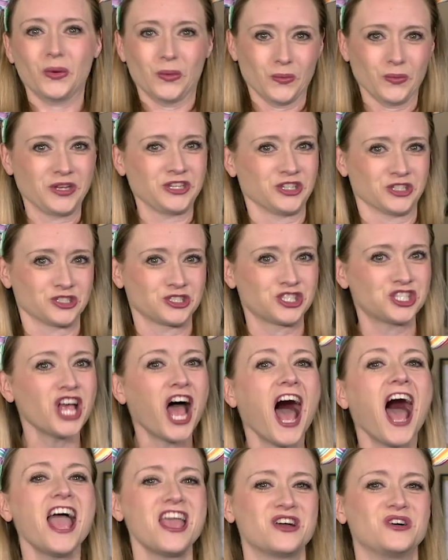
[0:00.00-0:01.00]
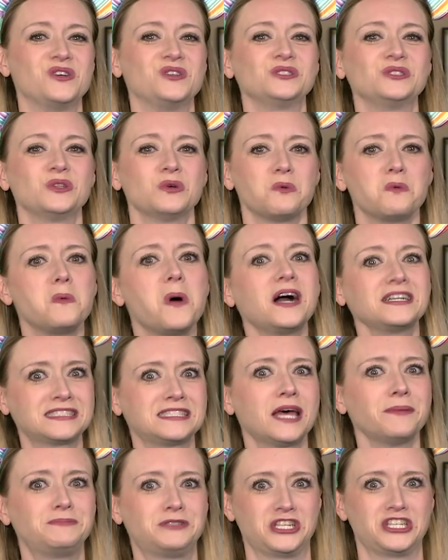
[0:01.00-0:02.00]
When your child walks
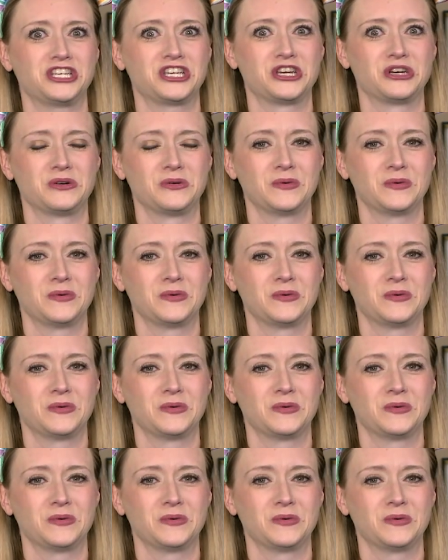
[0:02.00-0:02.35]
up to you